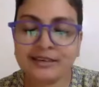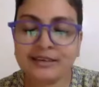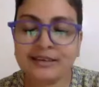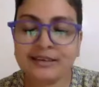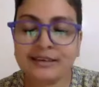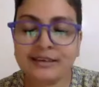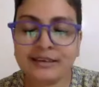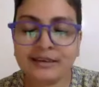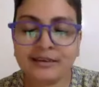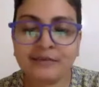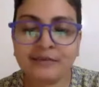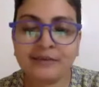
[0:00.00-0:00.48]
the
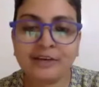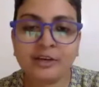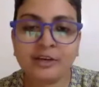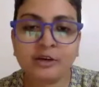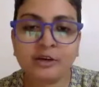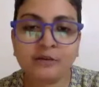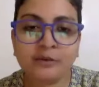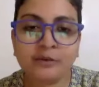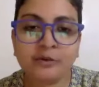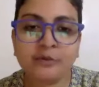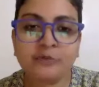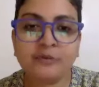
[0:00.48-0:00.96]
clinic, very
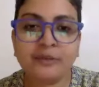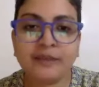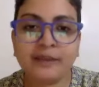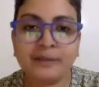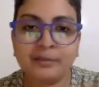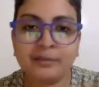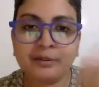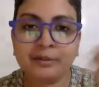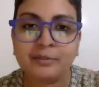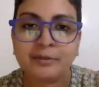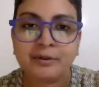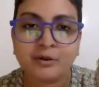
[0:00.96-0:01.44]
often you
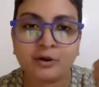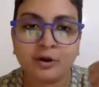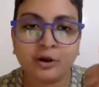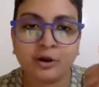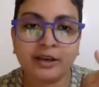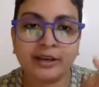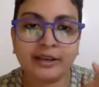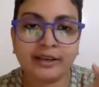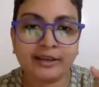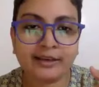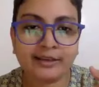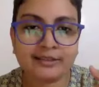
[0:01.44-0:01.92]
find people
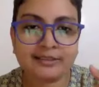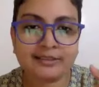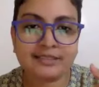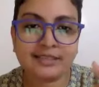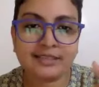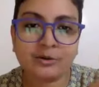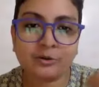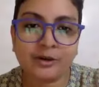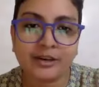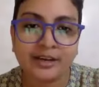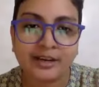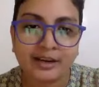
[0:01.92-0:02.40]
calling in and
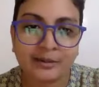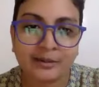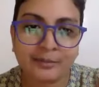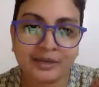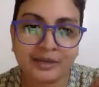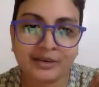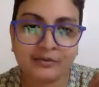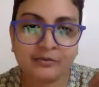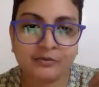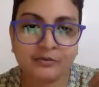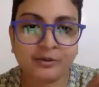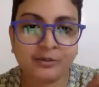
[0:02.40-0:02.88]
saying, "Oh, I can't
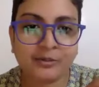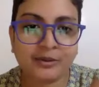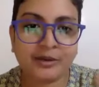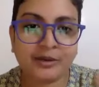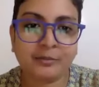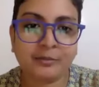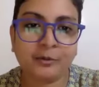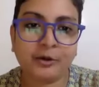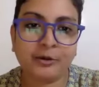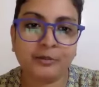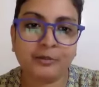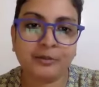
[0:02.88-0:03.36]
make it for my
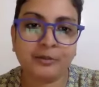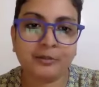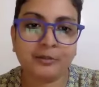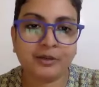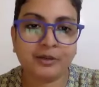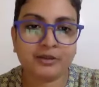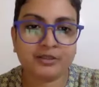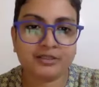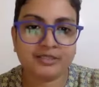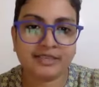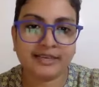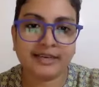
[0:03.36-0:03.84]
appointment
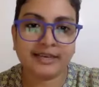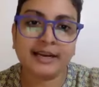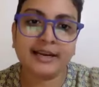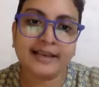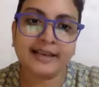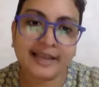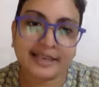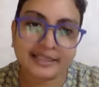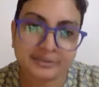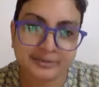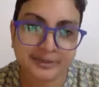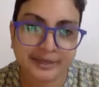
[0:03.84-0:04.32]
because I
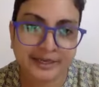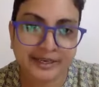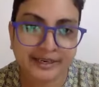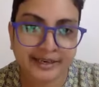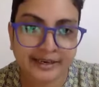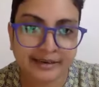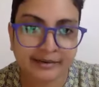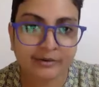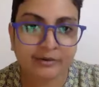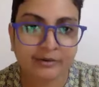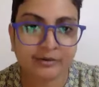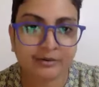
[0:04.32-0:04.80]
can't catch my
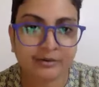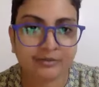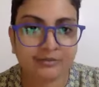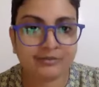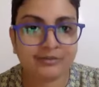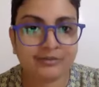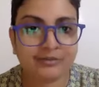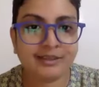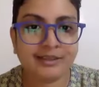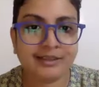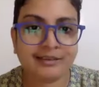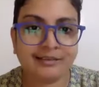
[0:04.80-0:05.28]
cat."
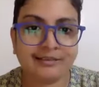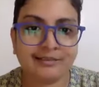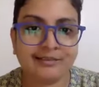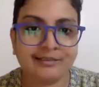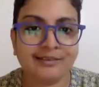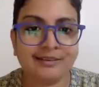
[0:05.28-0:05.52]
Like